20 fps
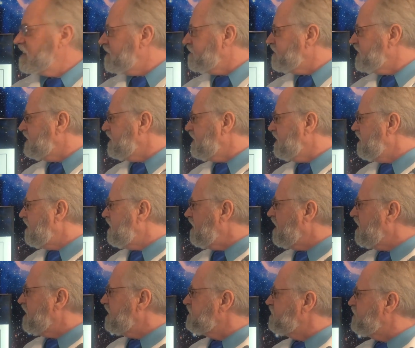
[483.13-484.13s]
I mean,
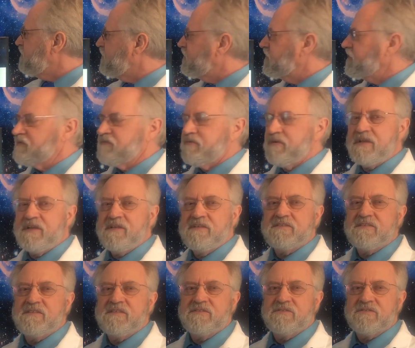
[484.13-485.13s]
on board,
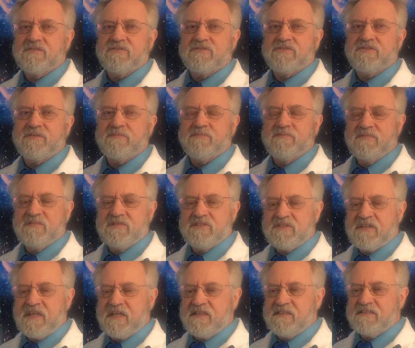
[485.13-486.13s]
sees her ship
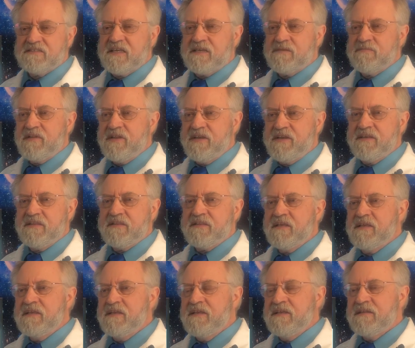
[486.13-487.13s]
stay the same length
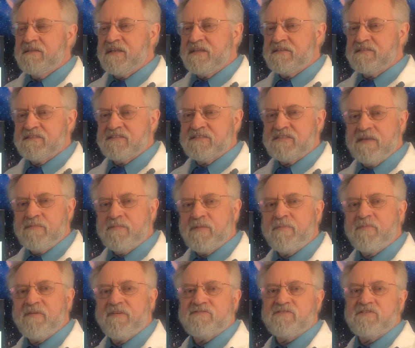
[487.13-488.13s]
takes the same
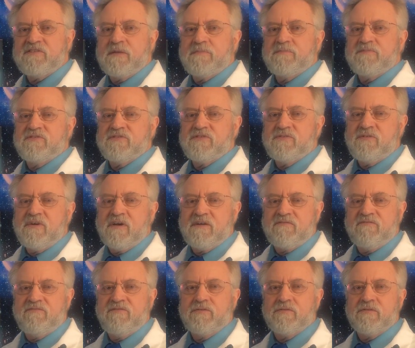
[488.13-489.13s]
number of steps to walk
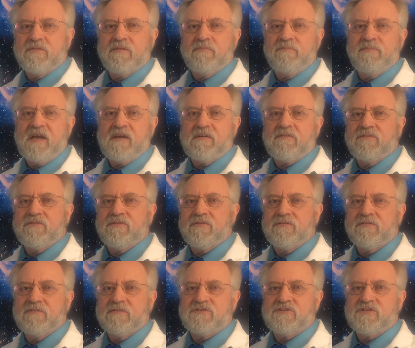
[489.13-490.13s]
forward and backward
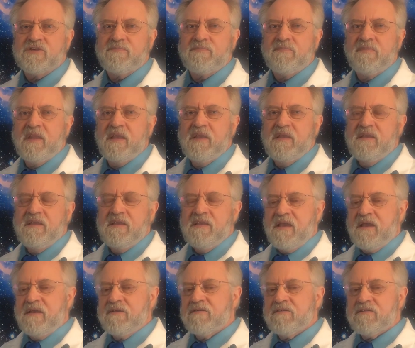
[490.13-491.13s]
through the ship,
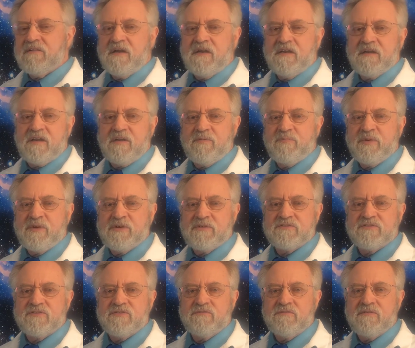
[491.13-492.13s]
and her clock appears
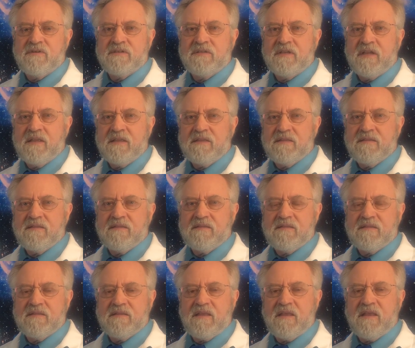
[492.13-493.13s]
to run
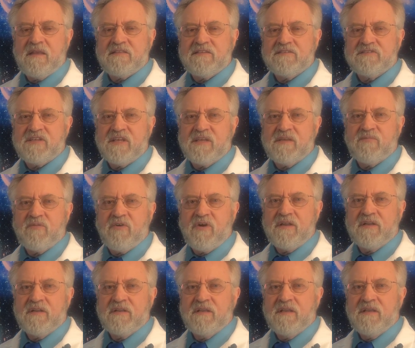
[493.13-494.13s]
at the same
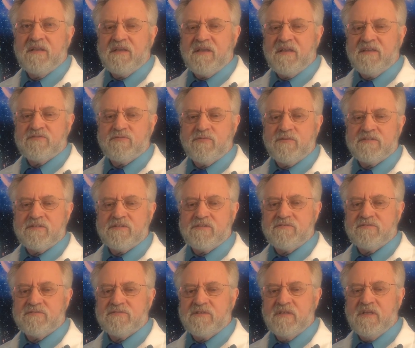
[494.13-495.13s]
rate as when she
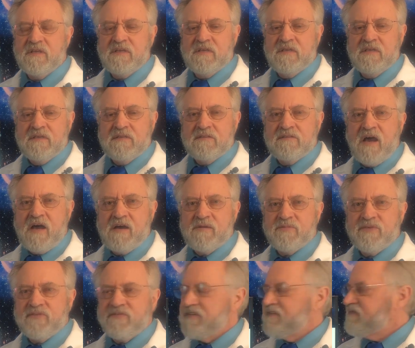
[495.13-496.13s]
was not
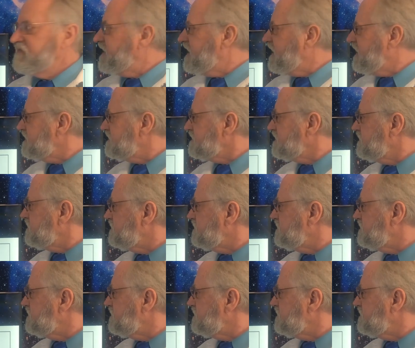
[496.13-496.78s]
moving fast.